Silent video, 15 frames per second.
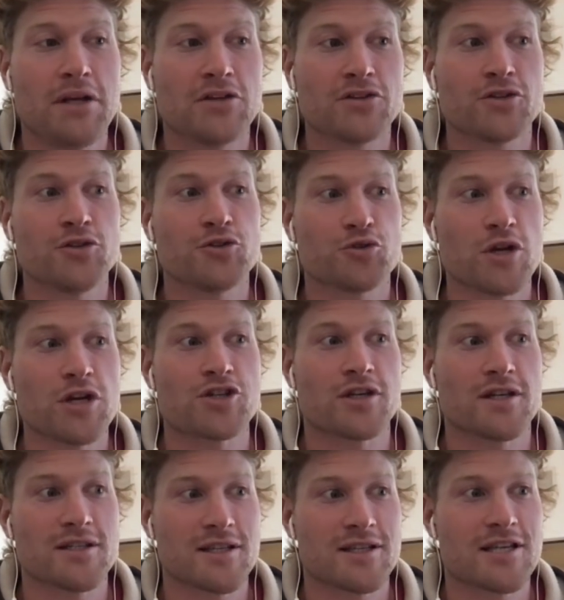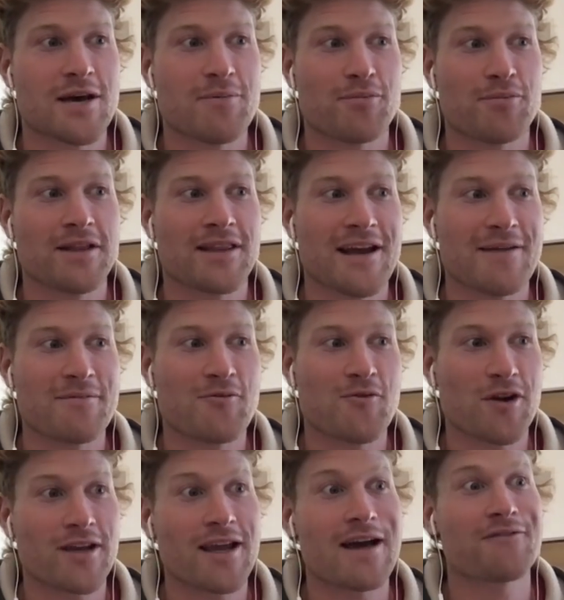Nutrition is a supplement that I've been
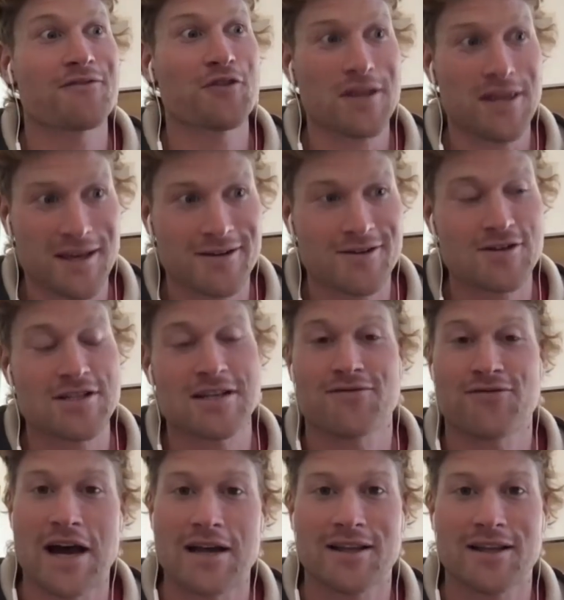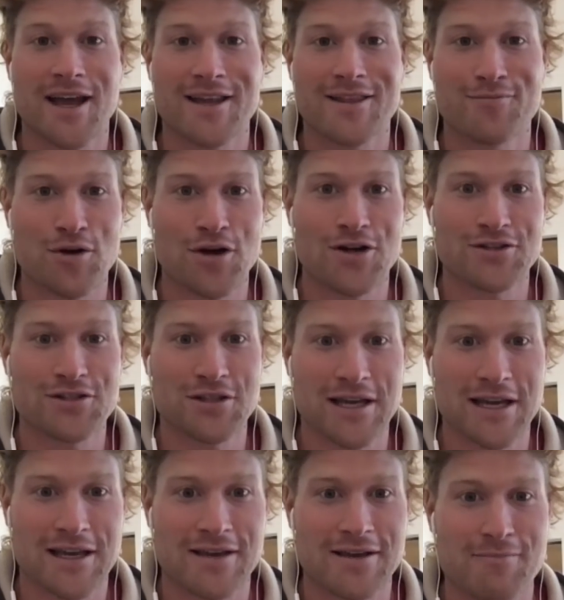working on for years, and finally had the balls
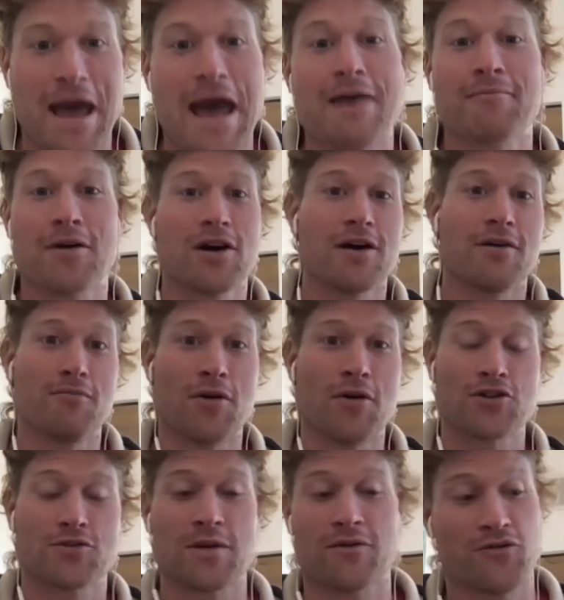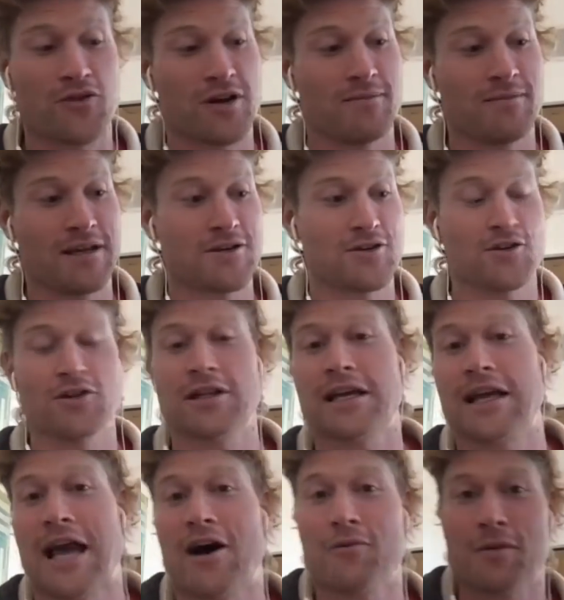to Matt Mosman from
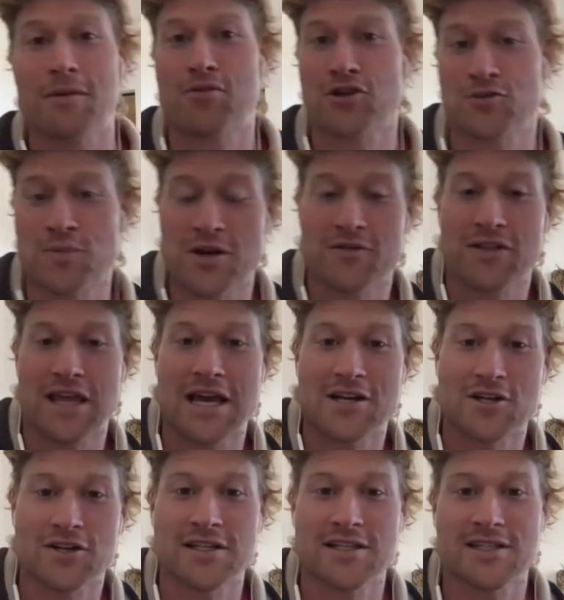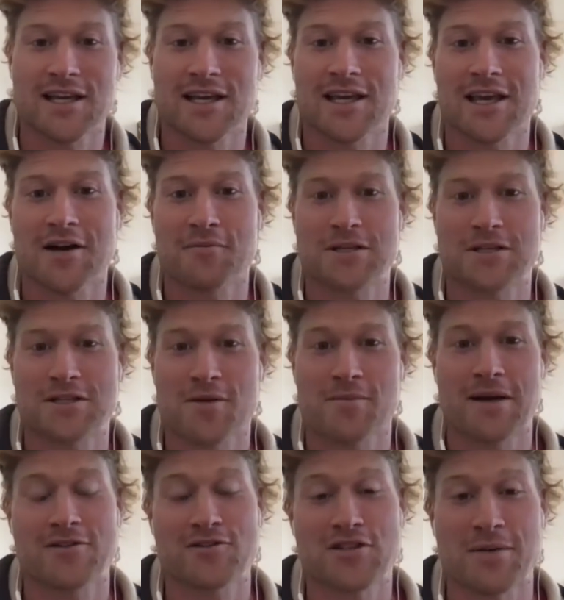Endurely helped me push me over the edge on this thing. He helped me start
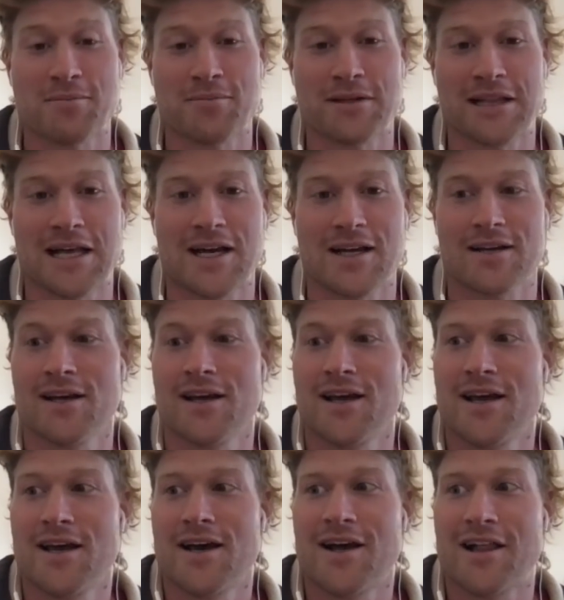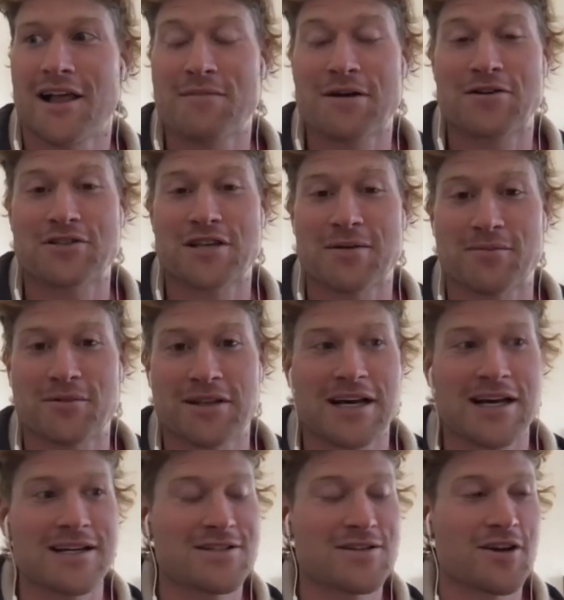my own supplement line. I'll have my own supplement
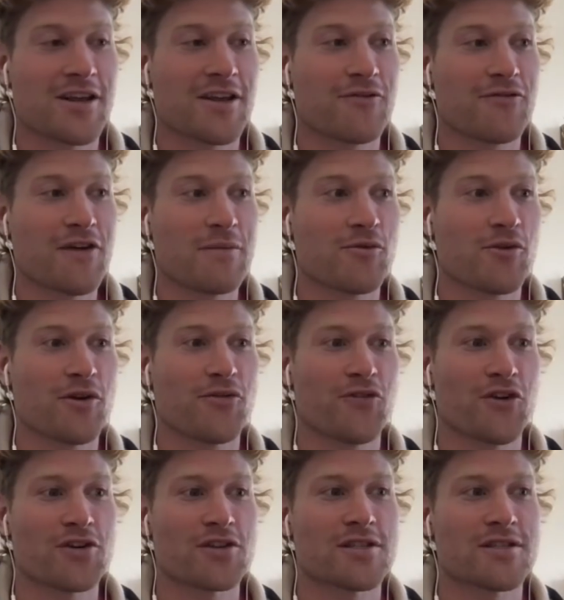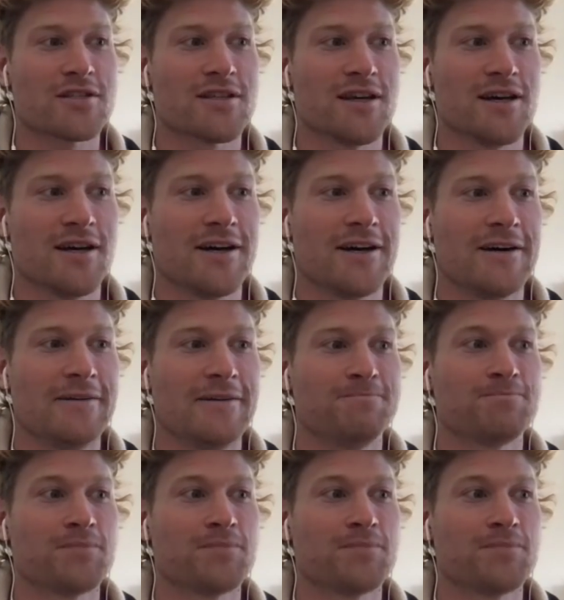line starting in February 1st.